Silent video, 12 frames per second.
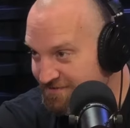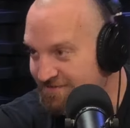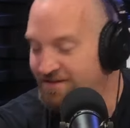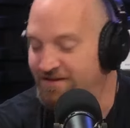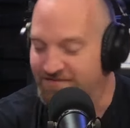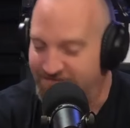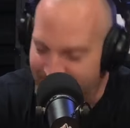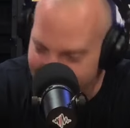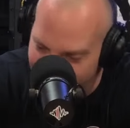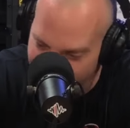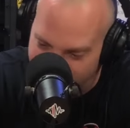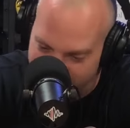Let us
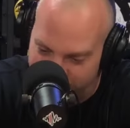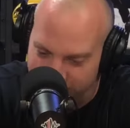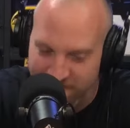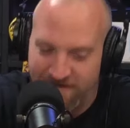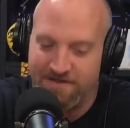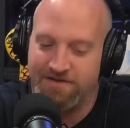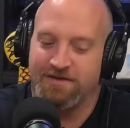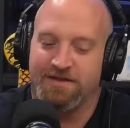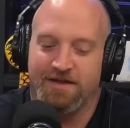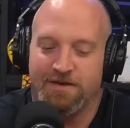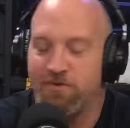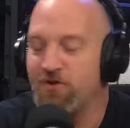reconvene. Yeah.
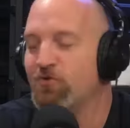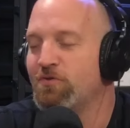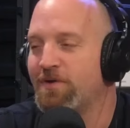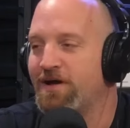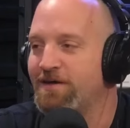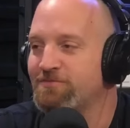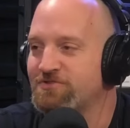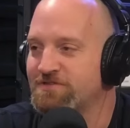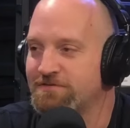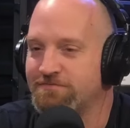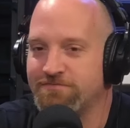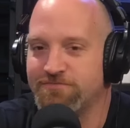But who am I? I'm just
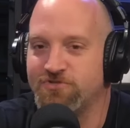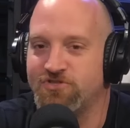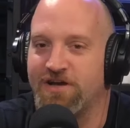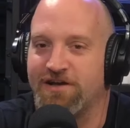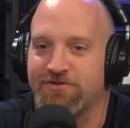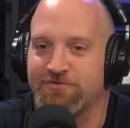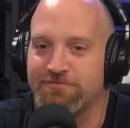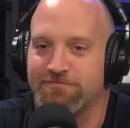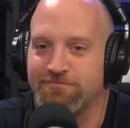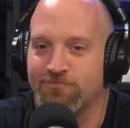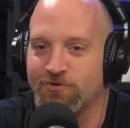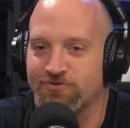a jock who
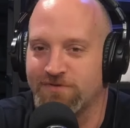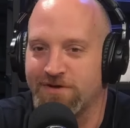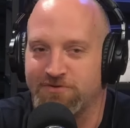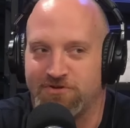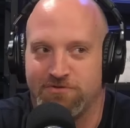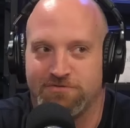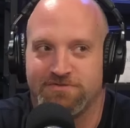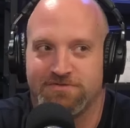rolls around with dudes.